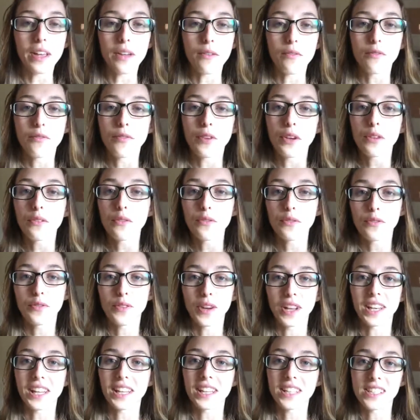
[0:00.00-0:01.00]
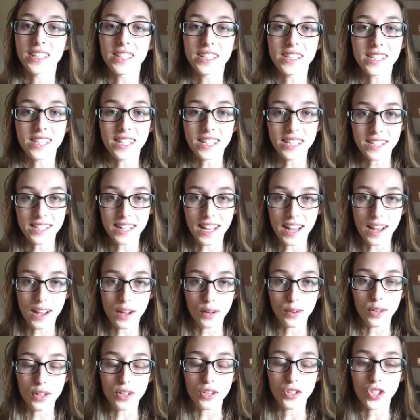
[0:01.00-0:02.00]
It felt funny to sit
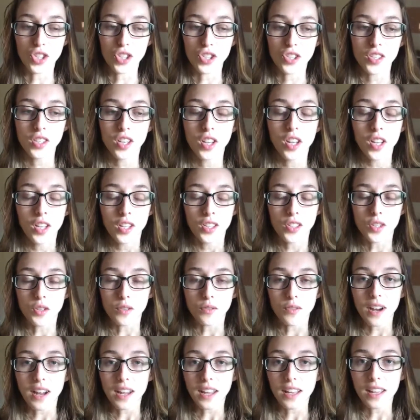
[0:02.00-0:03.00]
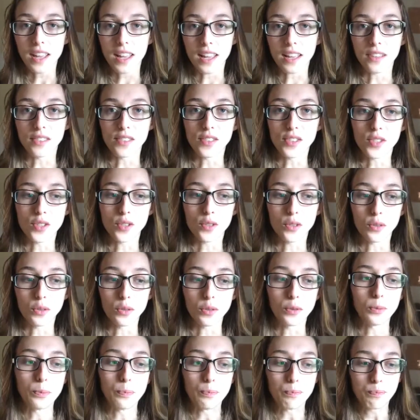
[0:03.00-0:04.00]
down and just to write and
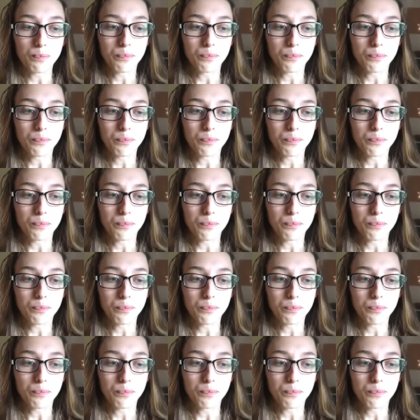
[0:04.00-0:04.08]
to